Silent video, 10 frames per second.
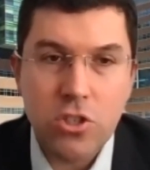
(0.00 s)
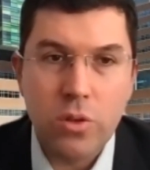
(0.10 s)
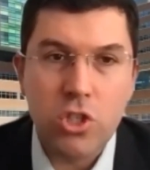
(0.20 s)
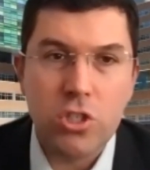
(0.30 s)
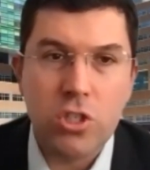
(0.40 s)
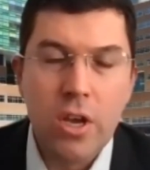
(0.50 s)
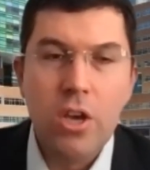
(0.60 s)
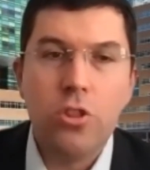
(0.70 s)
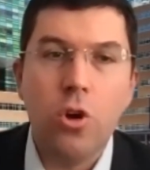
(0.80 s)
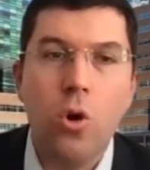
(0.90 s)
So it's just
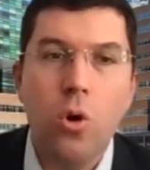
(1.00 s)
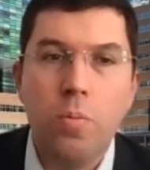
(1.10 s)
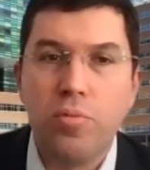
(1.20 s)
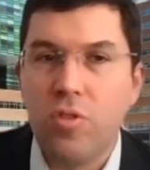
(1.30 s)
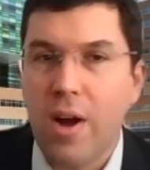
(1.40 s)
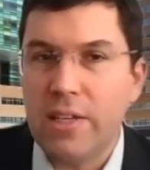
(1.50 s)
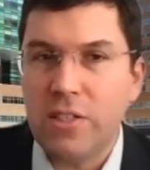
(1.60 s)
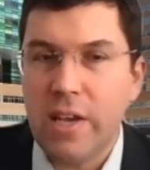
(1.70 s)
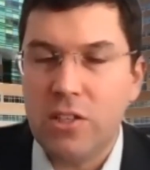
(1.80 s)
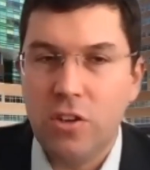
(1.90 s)
the whole
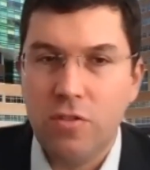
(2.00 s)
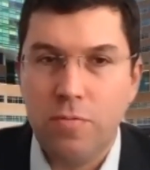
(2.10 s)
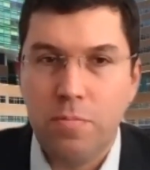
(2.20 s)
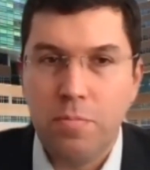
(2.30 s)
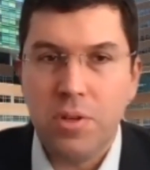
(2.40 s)
process of